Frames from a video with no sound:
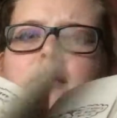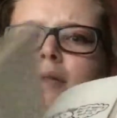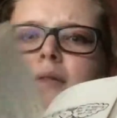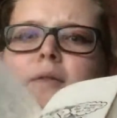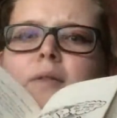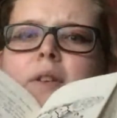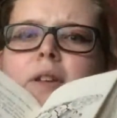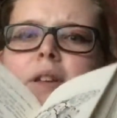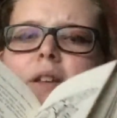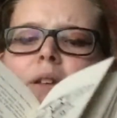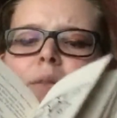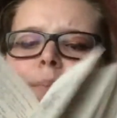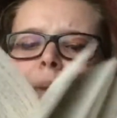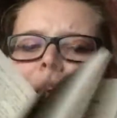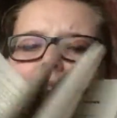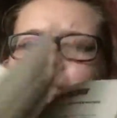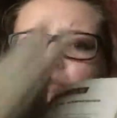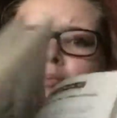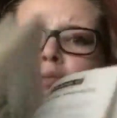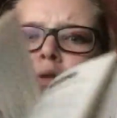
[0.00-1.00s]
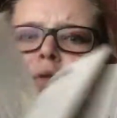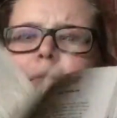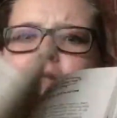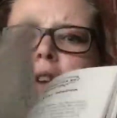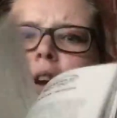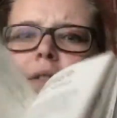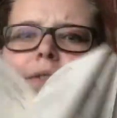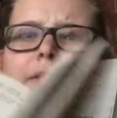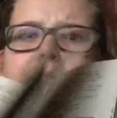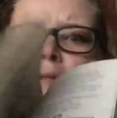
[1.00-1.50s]
He made a movie
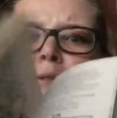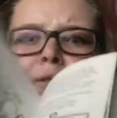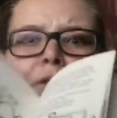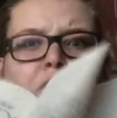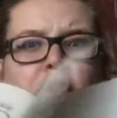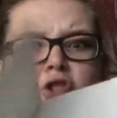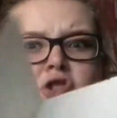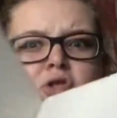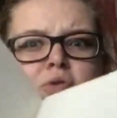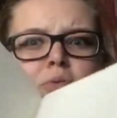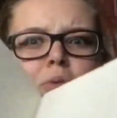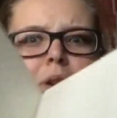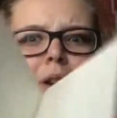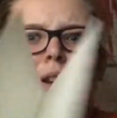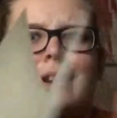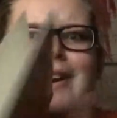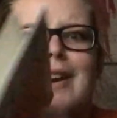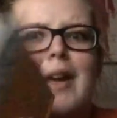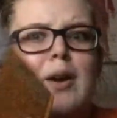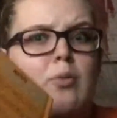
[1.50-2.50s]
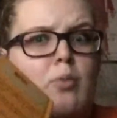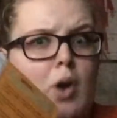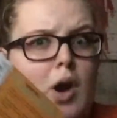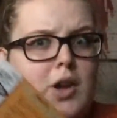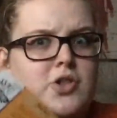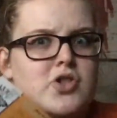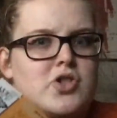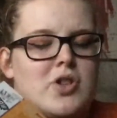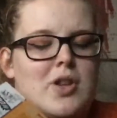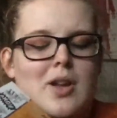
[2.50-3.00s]
off the first one, and I
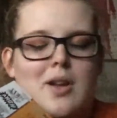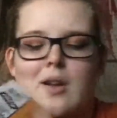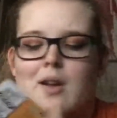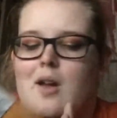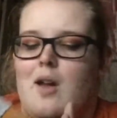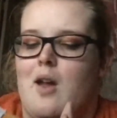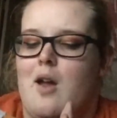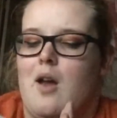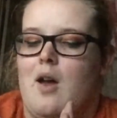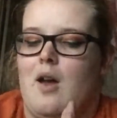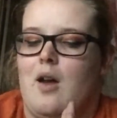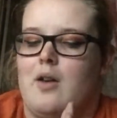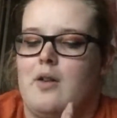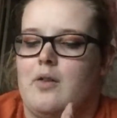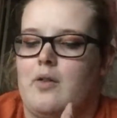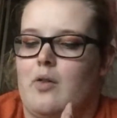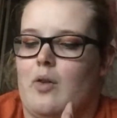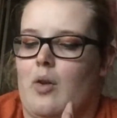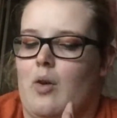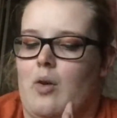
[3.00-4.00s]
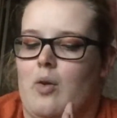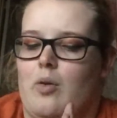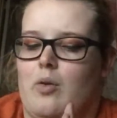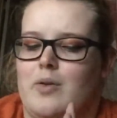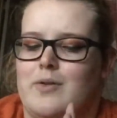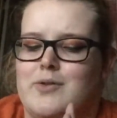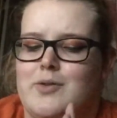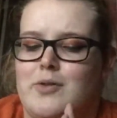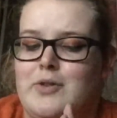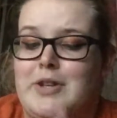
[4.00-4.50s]
watched it. So it
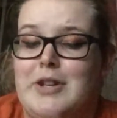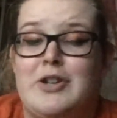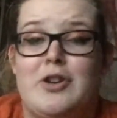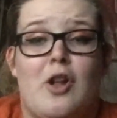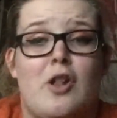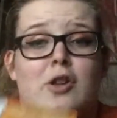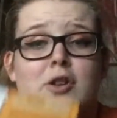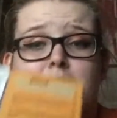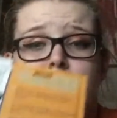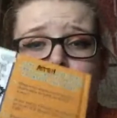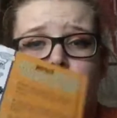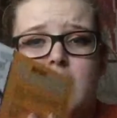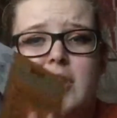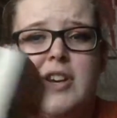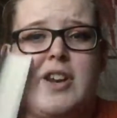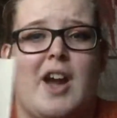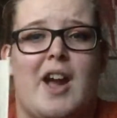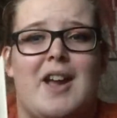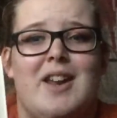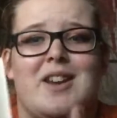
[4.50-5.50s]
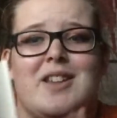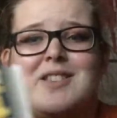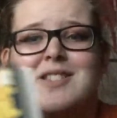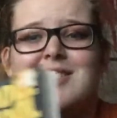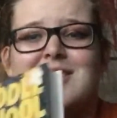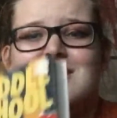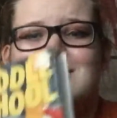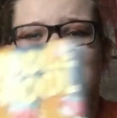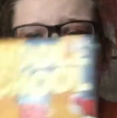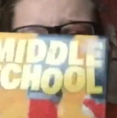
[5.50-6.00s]
was only $1.49. It's
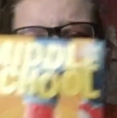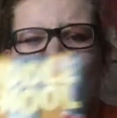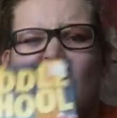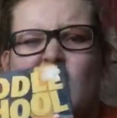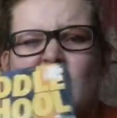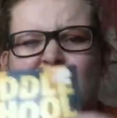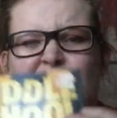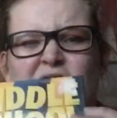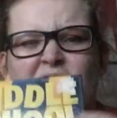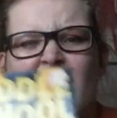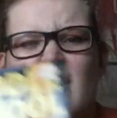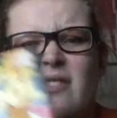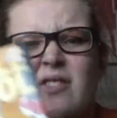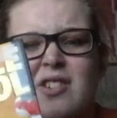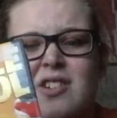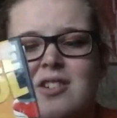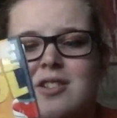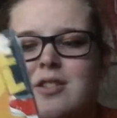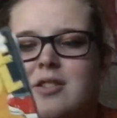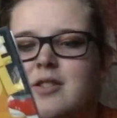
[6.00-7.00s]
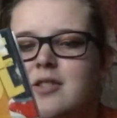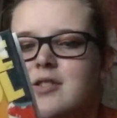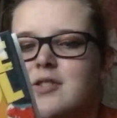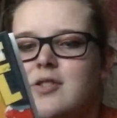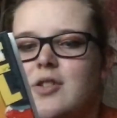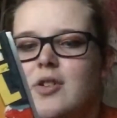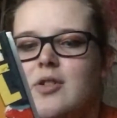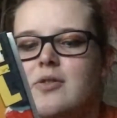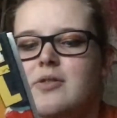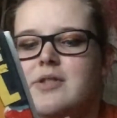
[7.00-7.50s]
because it's a hardcover,
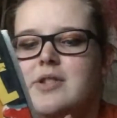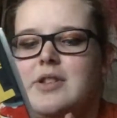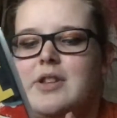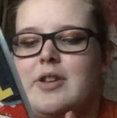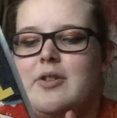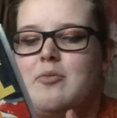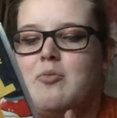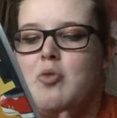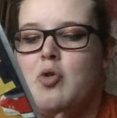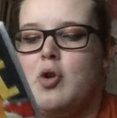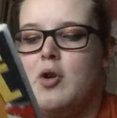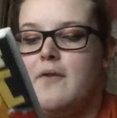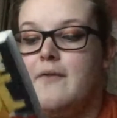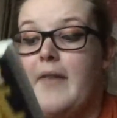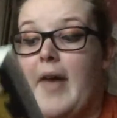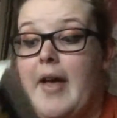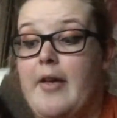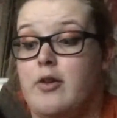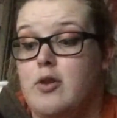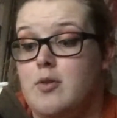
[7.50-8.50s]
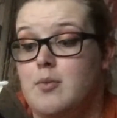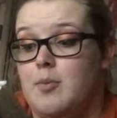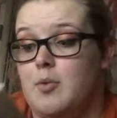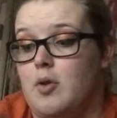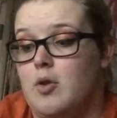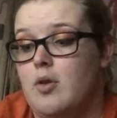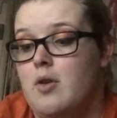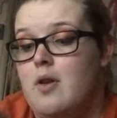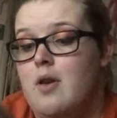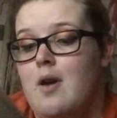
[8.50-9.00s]
so it's a little more
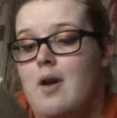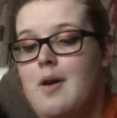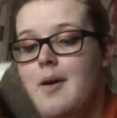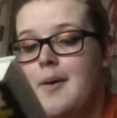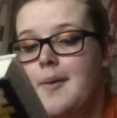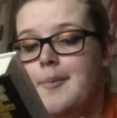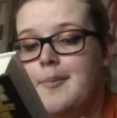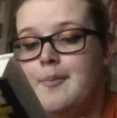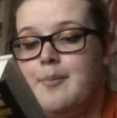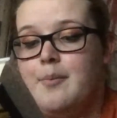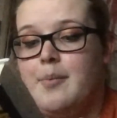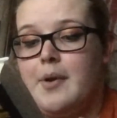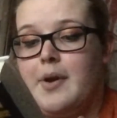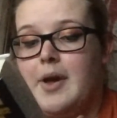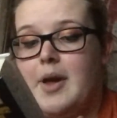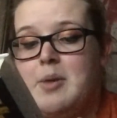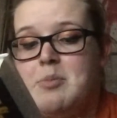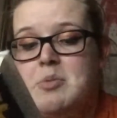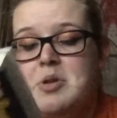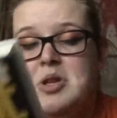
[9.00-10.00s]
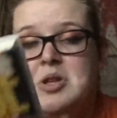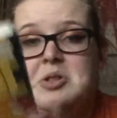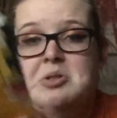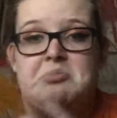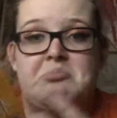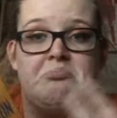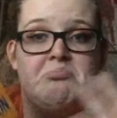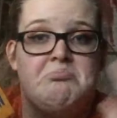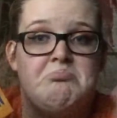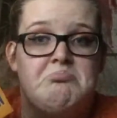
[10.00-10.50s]
valuable. But I
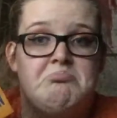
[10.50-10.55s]
mean,